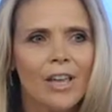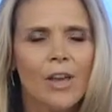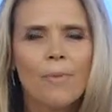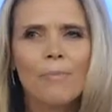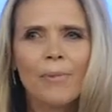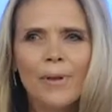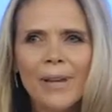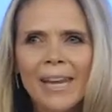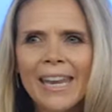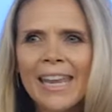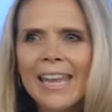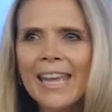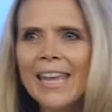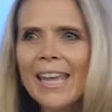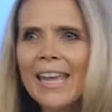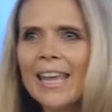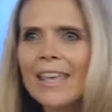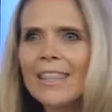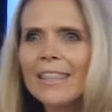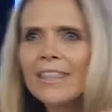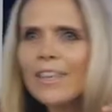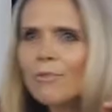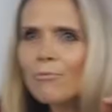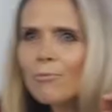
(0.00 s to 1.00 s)
but
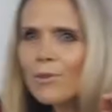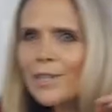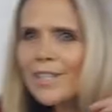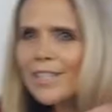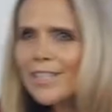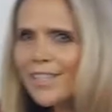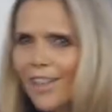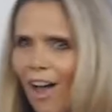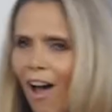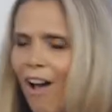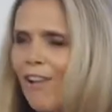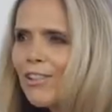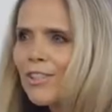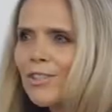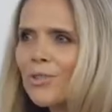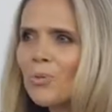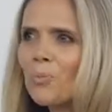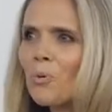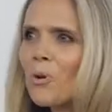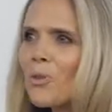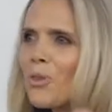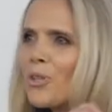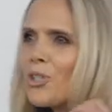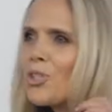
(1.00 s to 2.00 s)
the results
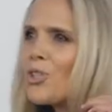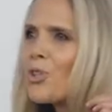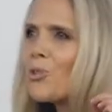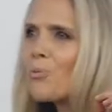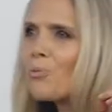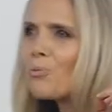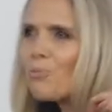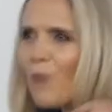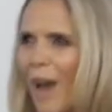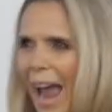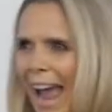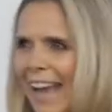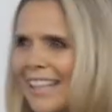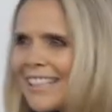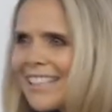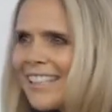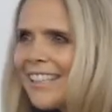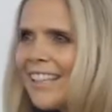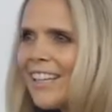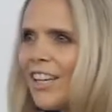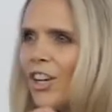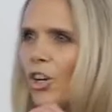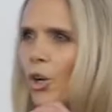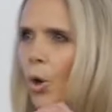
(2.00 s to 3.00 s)
were the direct
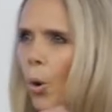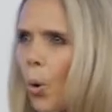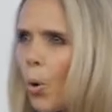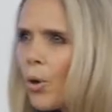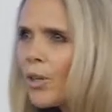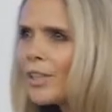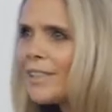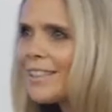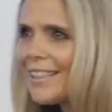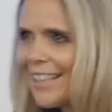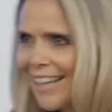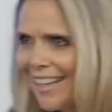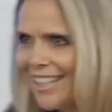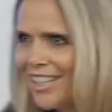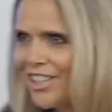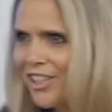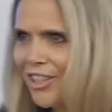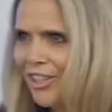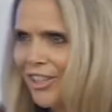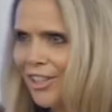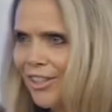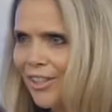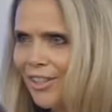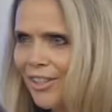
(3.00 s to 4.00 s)

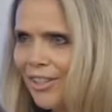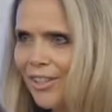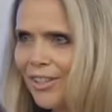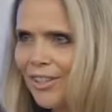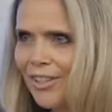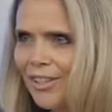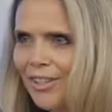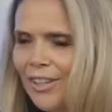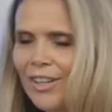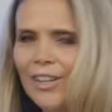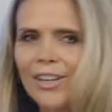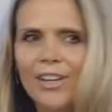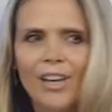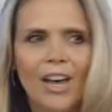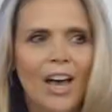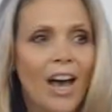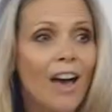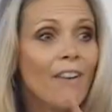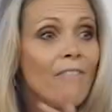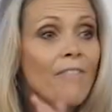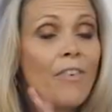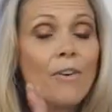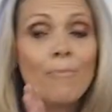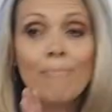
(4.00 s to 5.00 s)
correlation
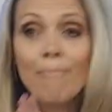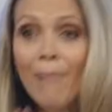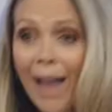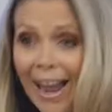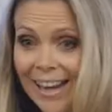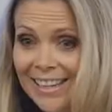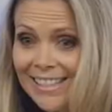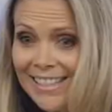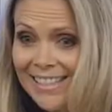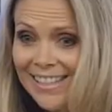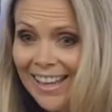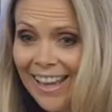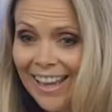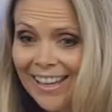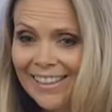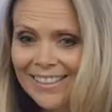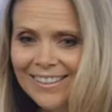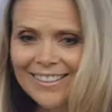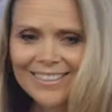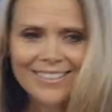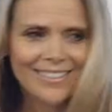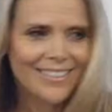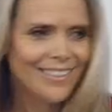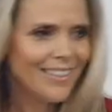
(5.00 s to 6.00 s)
of the mindset
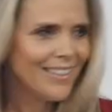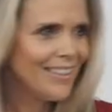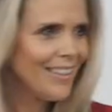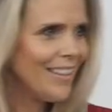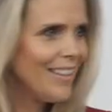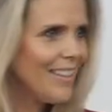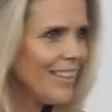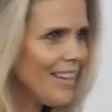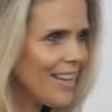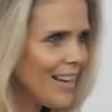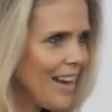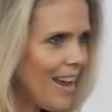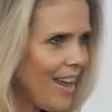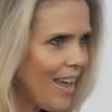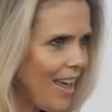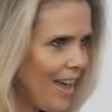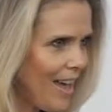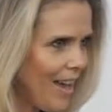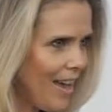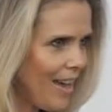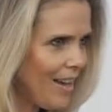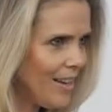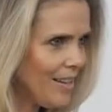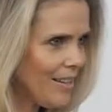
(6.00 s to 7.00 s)
that I
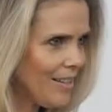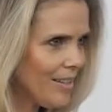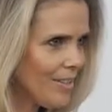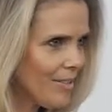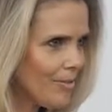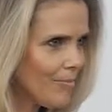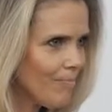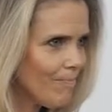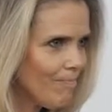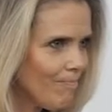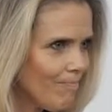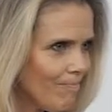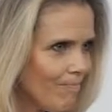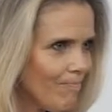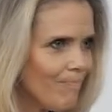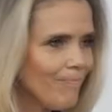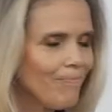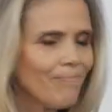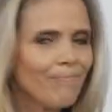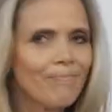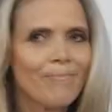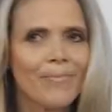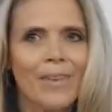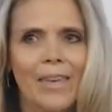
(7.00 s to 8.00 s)
had.
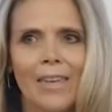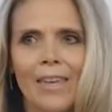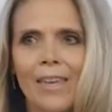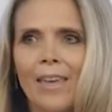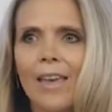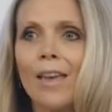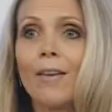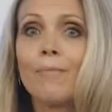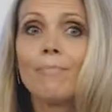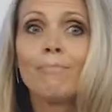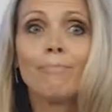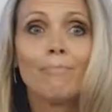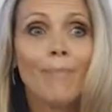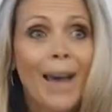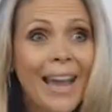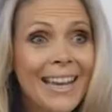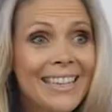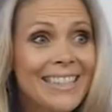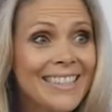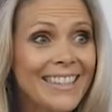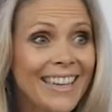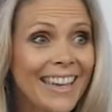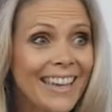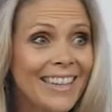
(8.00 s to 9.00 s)

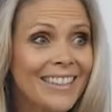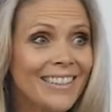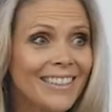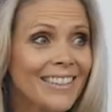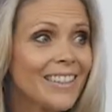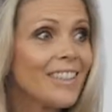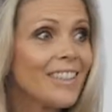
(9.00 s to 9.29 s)
Mindset